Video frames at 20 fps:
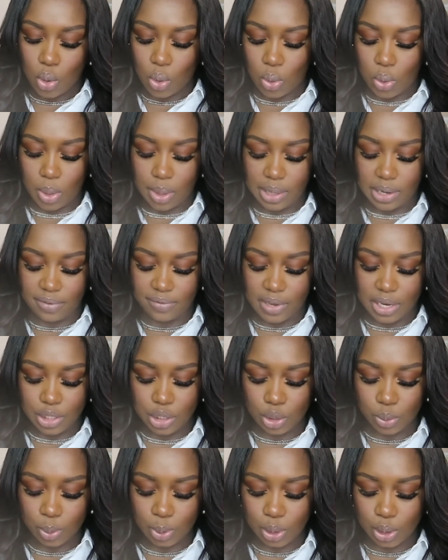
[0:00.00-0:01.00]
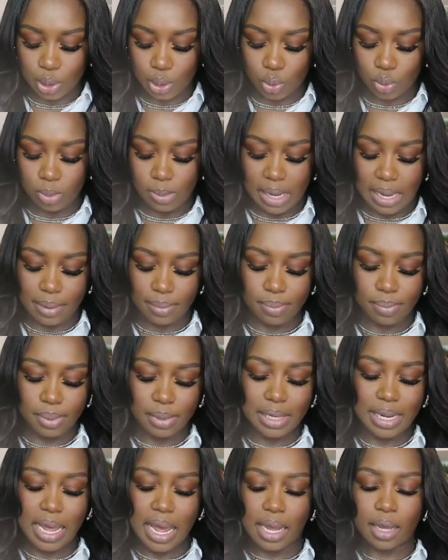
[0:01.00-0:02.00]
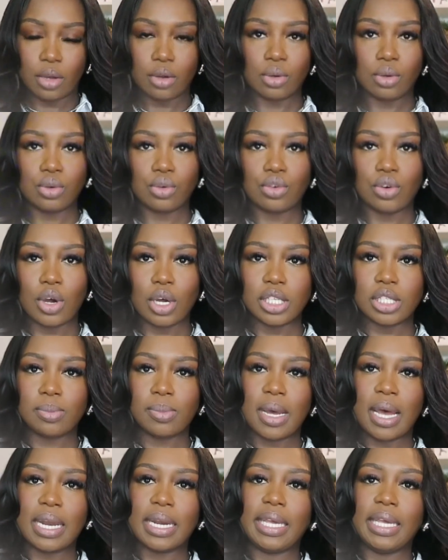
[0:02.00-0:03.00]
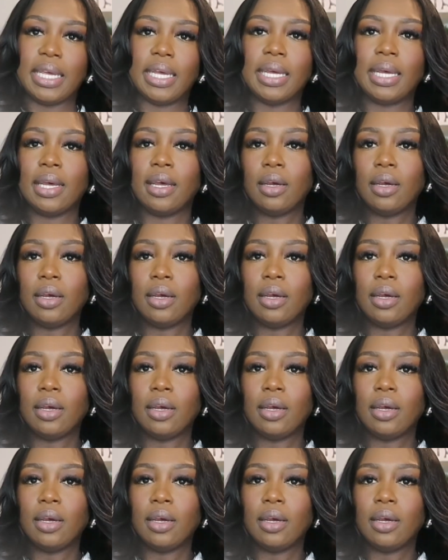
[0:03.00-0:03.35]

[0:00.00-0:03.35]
or if I just want to do my black crossbody